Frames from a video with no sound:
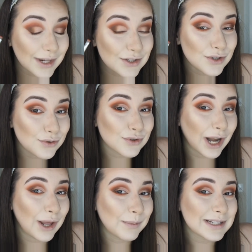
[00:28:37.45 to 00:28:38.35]
So I was
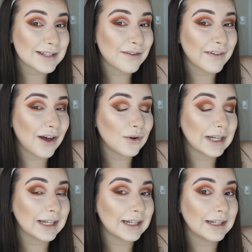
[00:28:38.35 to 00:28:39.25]
trying to help myself out
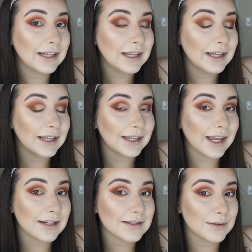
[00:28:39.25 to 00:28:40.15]
and
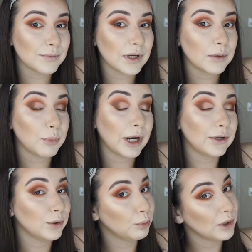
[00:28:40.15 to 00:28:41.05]
get some brand
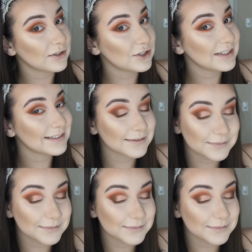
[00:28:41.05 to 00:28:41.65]
new brushes.